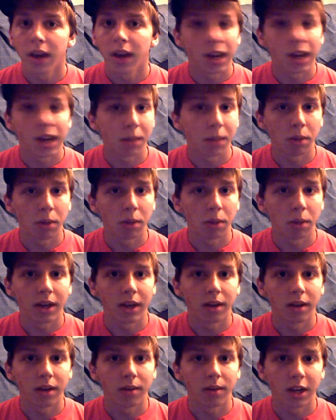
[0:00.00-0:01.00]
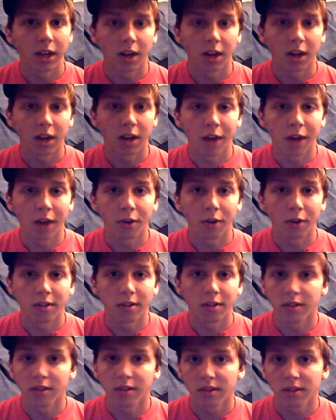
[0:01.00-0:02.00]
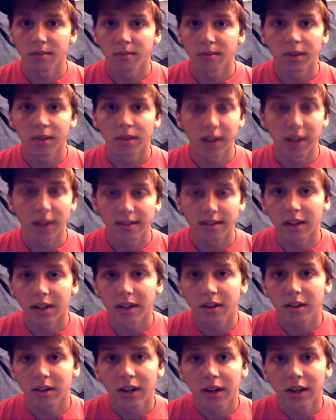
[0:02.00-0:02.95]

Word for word: condemning me, and condemning others is a sin.